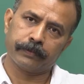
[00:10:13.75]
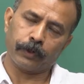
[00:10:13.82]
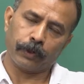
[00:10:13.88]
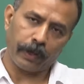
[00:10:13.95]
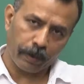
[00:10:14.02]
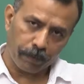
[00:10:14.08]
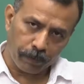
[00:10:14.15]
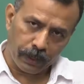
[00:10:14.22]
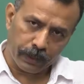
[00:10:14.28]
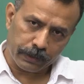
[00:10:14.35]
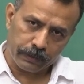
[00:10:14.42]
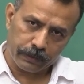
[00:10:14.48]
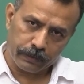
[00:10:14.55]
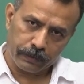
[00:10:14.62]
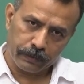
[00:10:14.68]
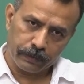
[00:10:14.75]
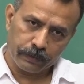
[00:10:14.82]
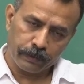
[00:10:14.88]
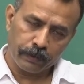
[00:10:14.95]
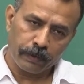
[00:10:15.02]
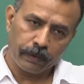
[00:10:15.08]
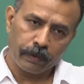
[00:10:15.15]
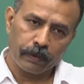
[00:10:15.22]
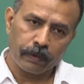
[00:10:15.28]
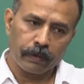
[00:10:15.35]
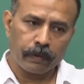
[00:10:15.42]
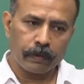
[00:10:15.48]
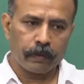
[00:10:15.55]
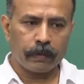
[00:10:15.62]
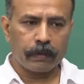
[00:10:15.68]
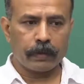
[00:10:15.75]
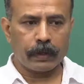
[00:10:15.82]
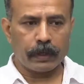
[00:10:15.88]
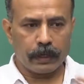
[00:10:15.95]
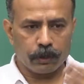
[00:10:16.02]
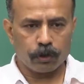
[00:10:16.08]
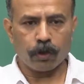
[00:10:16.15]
So, that means each